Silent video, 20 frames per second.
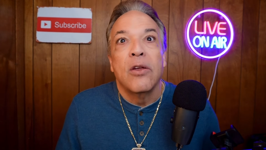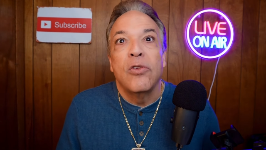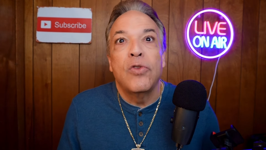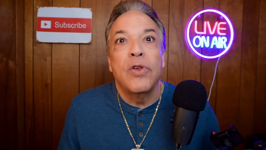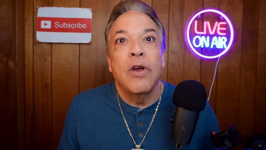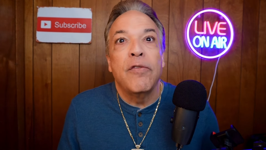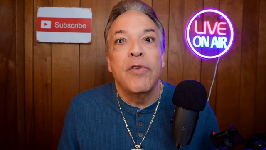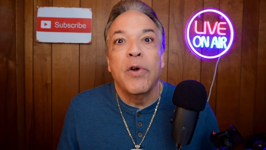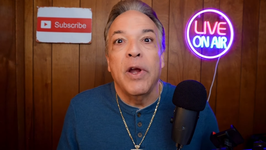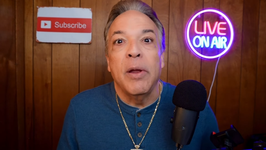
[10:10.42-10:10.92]

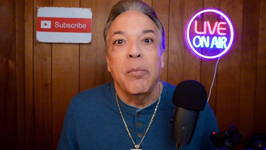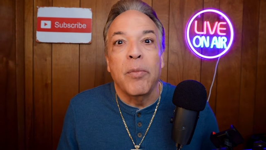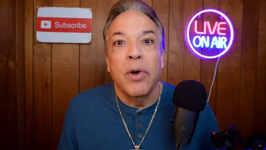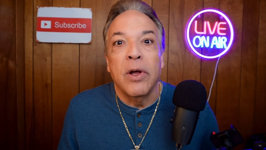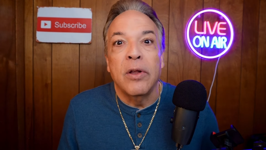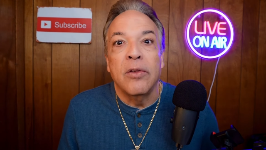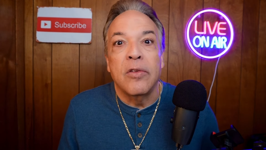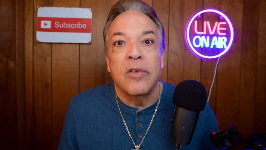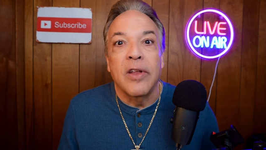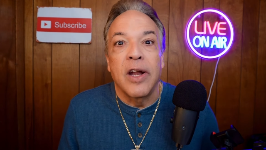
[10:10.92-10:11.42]
seven or eight
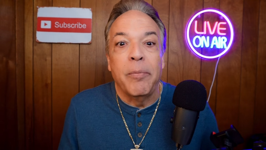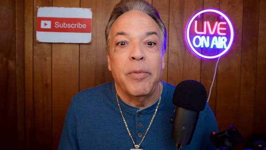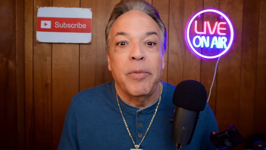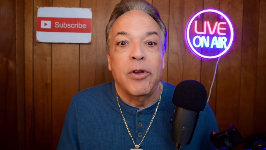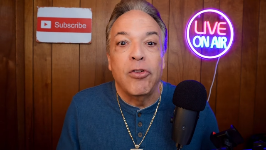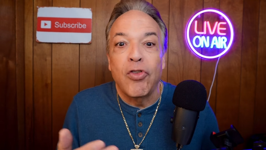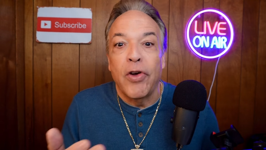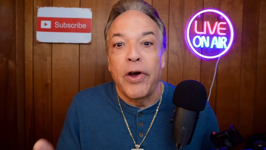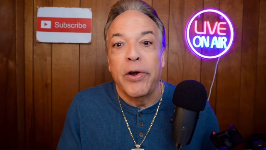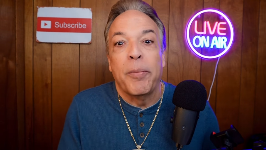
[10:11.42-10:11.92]
months that I've
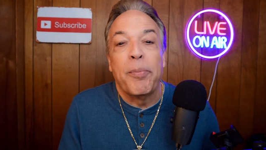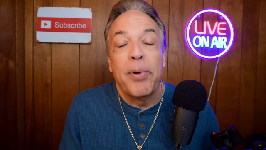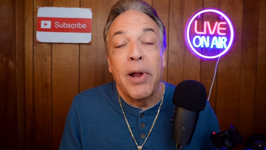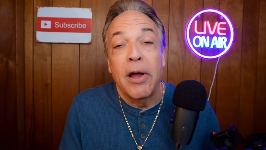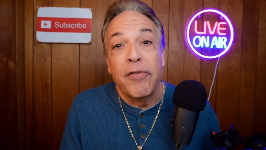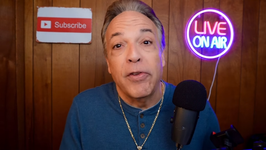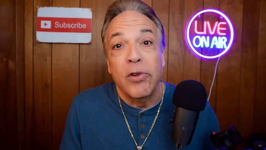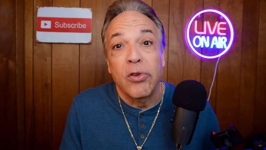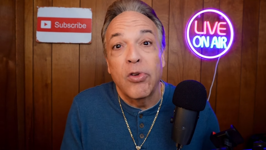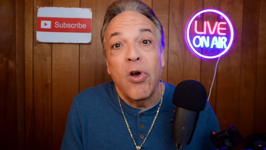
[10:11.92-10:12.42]
been trying to
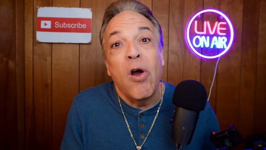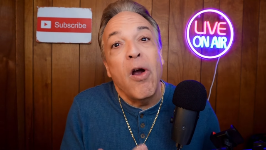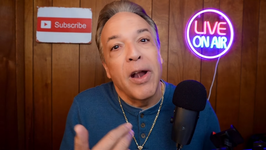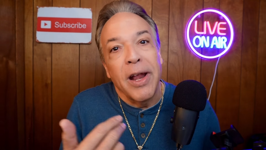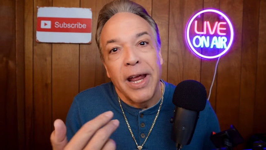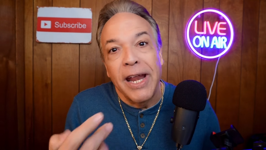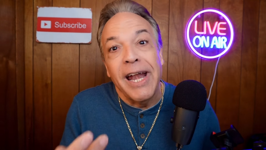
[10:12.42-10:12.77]
apply for this card.